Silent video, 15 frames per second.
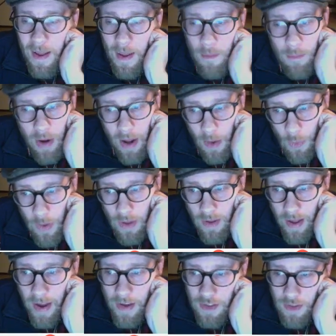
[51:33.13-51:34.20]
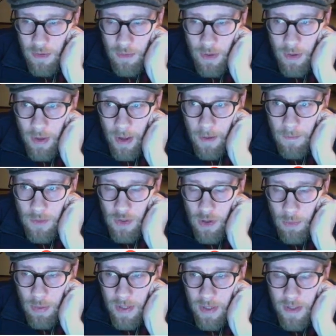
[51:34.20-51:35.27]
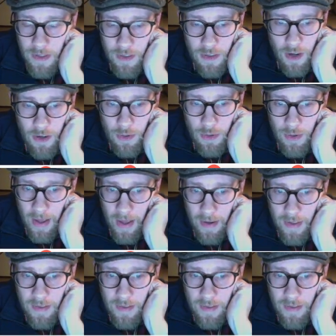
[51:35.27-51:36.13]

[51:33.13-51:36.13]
but I will guide you. Okay? So please start doing that.